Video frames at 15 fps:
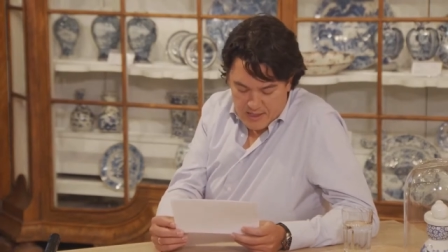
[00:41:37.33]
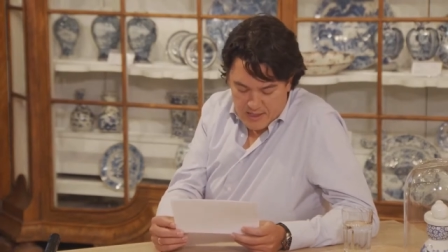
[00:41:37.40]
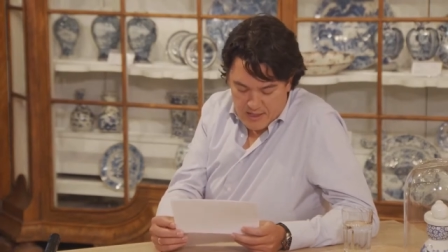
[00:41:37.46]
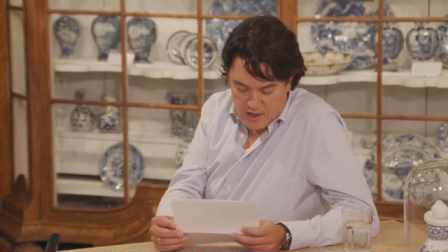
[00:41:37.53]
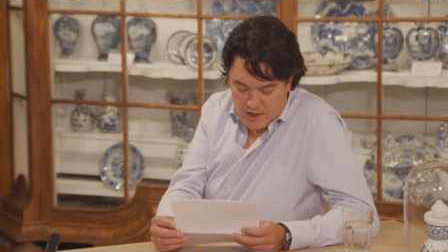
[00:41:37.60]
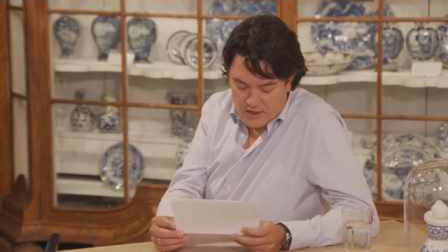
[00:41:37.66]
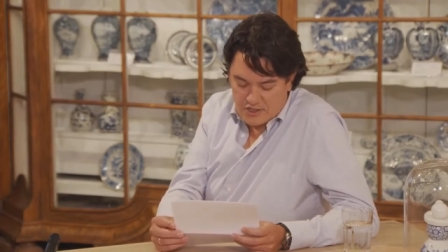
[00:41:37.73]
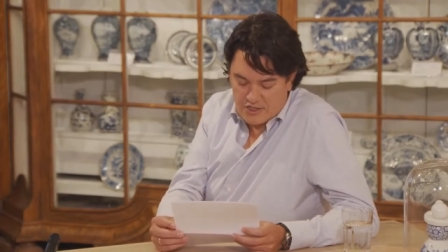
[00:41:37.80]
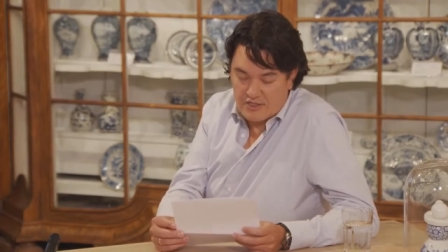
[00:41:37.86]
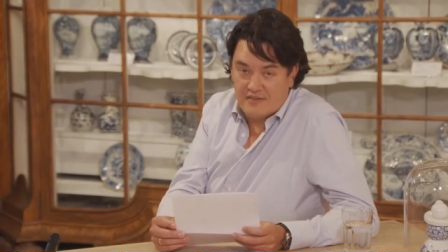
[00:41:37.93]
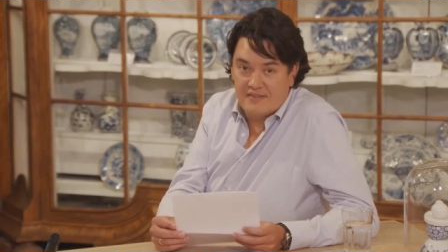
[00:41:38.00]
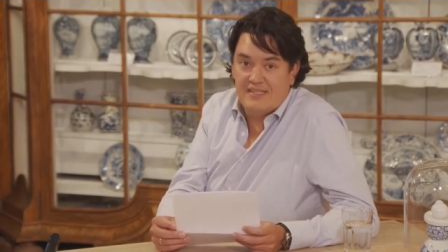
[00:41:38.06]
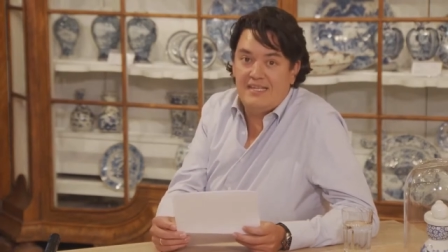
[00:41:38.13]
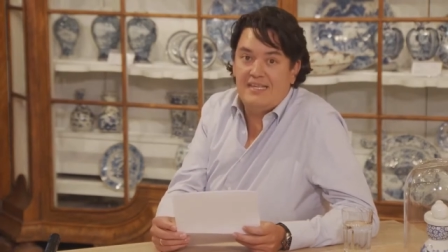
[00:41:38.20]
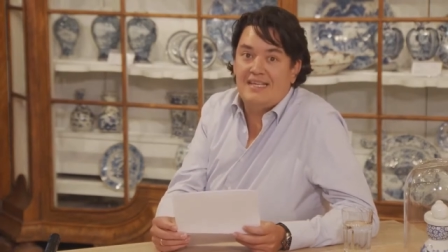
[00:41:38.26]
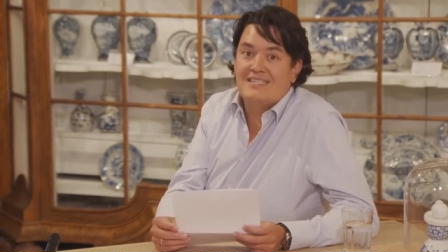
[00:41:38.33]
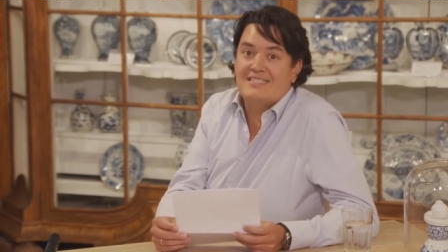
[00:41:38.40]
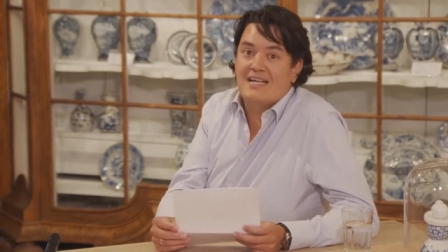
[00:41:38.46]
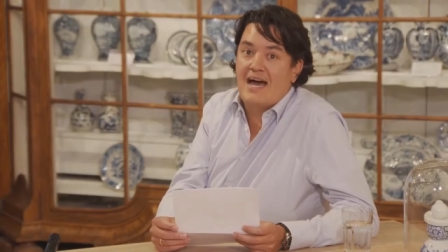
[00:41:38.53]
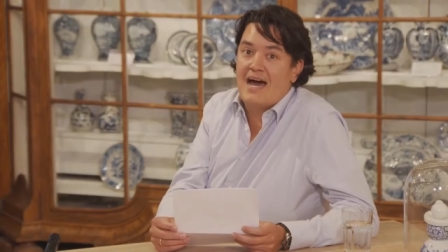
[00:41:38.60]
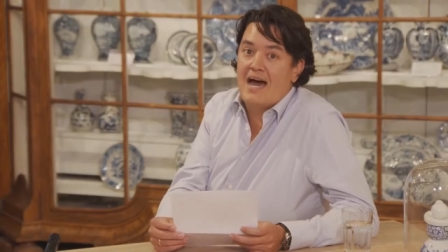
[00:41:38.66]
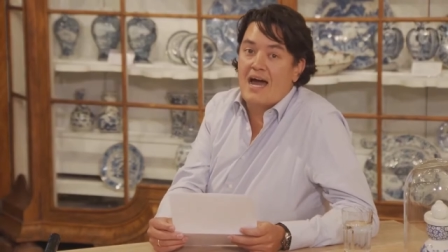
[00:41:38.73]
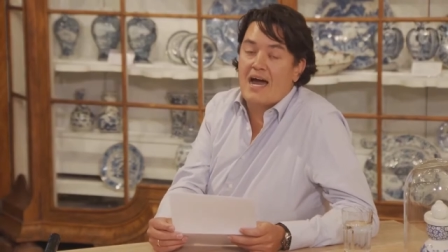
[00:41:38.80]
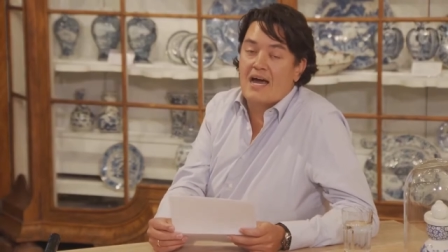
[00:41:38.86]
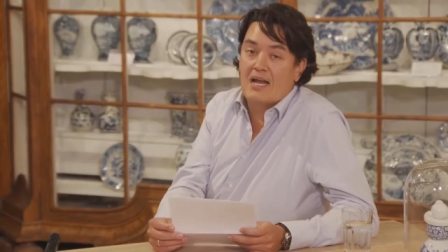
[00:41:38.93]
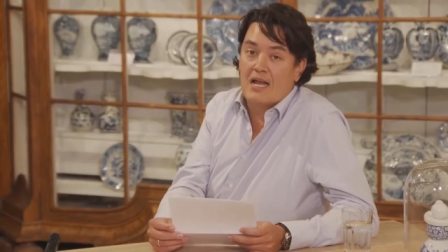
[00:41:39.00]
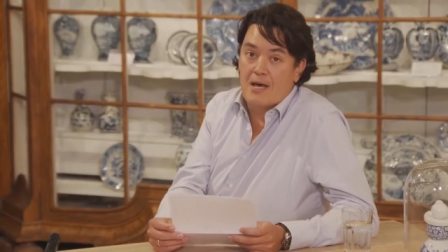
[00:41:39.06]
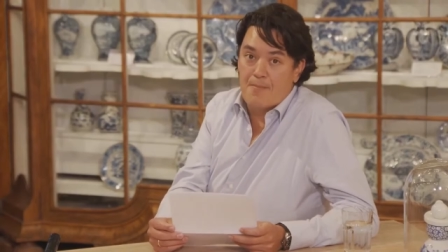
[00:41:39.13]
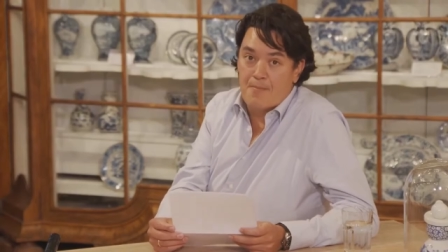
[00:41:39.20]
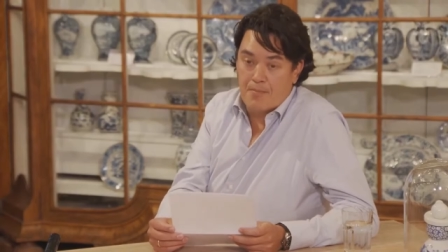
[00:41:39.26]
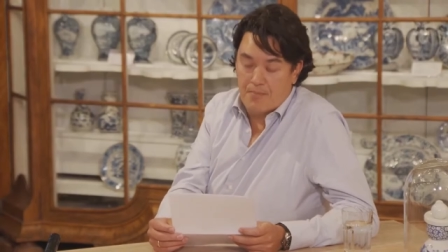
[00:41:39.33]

And answer D is Haarlem.